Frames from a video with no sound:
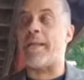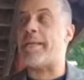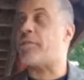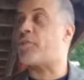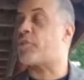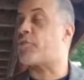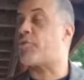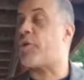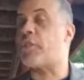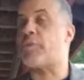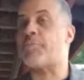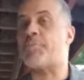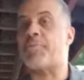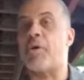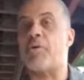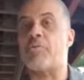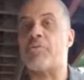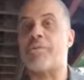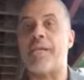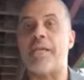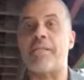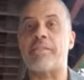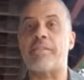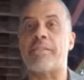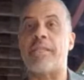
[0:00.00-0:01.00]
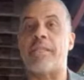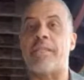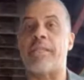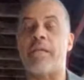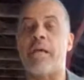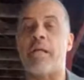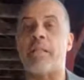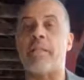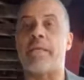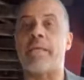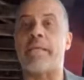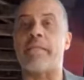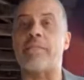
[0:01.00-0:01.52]
In the streets protesting,
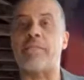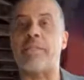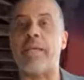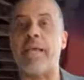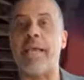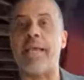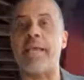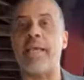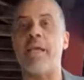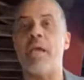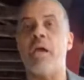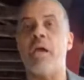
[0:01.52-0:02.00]
yelling and saying,